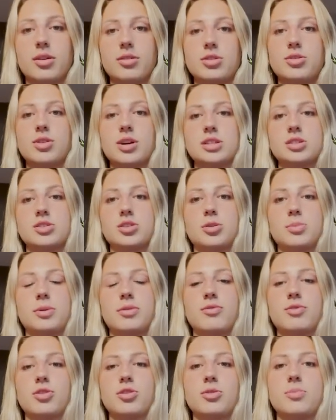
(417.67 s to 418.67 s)
You guys are a little bit
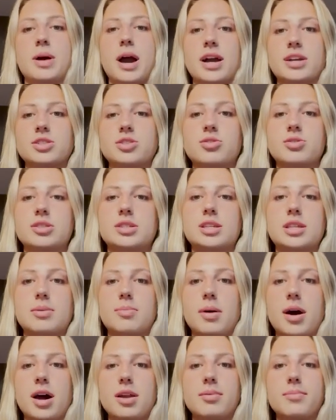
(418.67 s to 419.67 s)
further back so you can see the
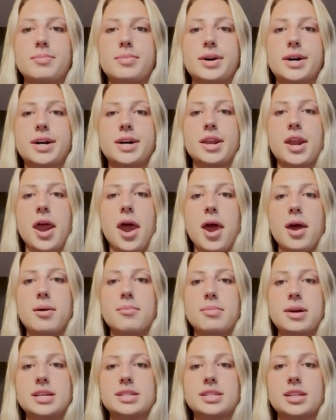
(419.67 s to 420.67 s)
bottom, but
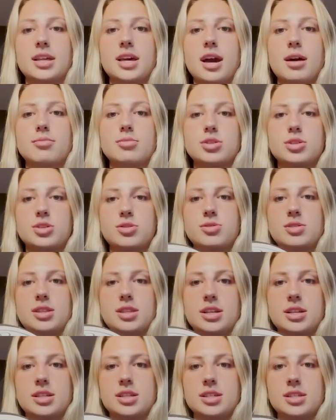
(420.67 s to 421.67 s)
basically I'm just using
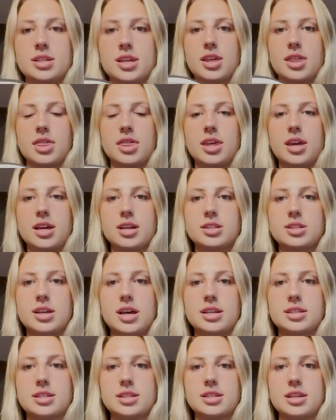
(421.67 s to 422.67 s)
this thing
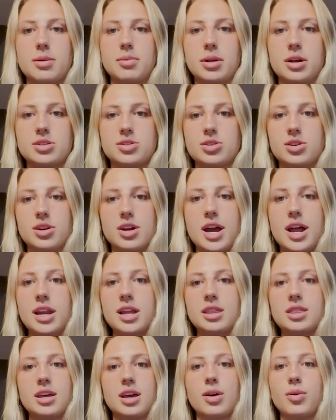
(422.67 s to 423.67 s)
as a stabilizer.
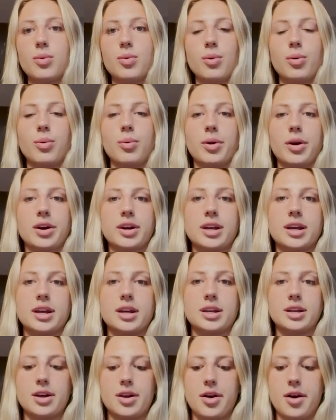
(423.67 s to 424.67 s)
Anything will work,
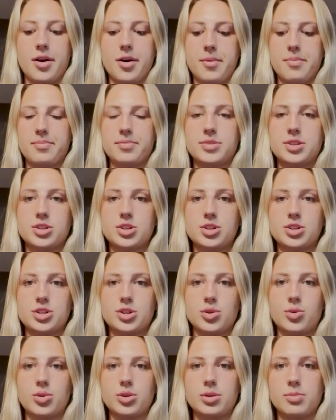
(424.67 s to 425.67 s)
just to
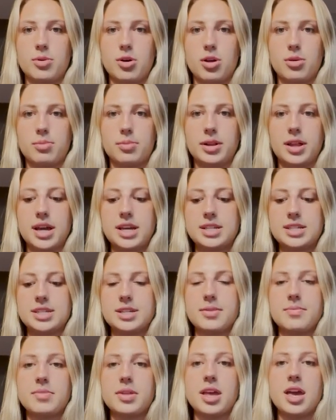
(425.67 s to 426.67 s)
hold the ball in place.
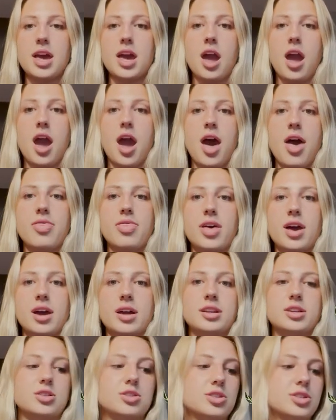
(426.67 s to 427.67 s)
And
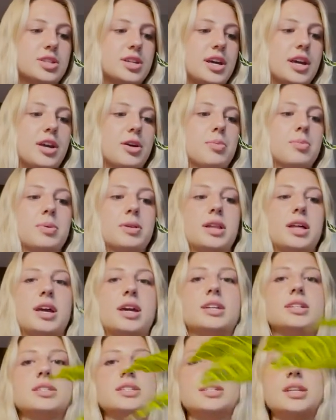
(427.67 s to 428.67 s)
then you just take your
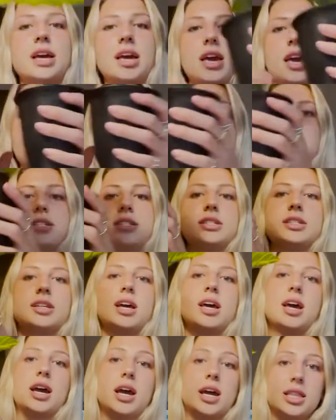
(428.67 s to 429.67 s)
plant, and
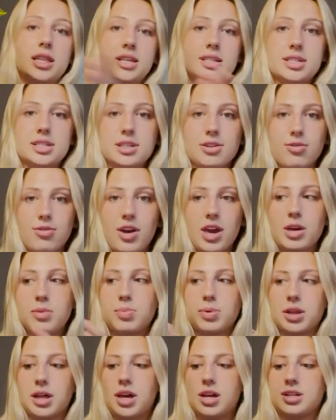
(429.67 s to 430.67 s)
this is a fake
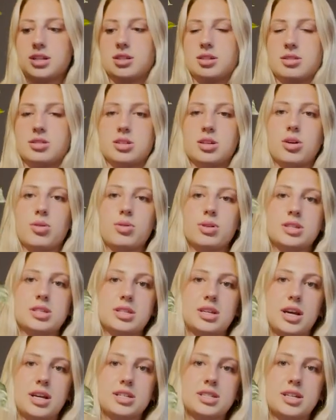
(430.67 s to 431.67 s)
plant, so it's
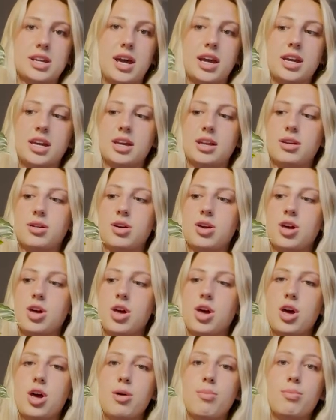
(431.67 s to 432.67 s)
nice that I can
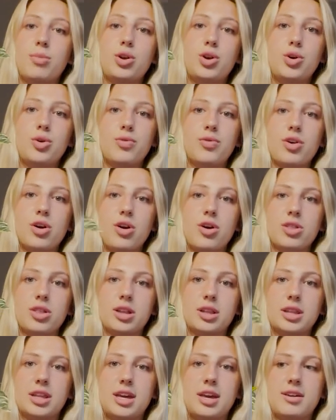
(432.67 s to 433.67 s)
maneuver all the
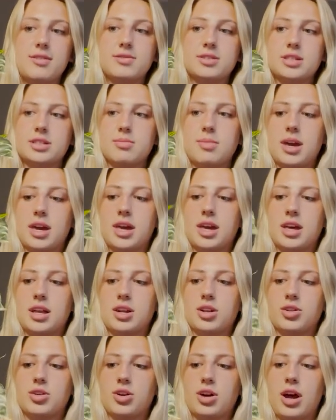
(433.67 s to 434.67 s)
leaves to make
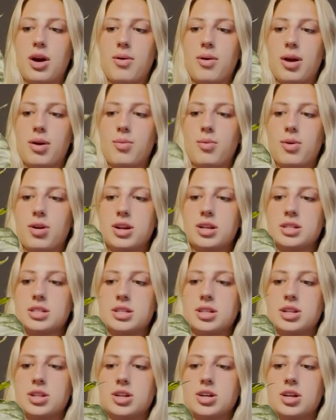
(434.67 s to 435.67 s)
it look how I want it
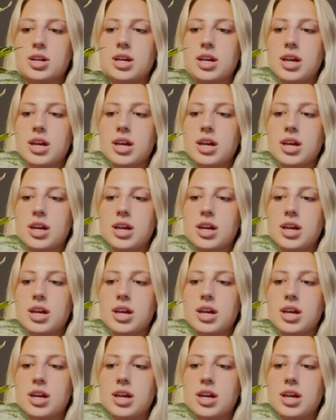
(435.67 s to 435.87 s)
to look.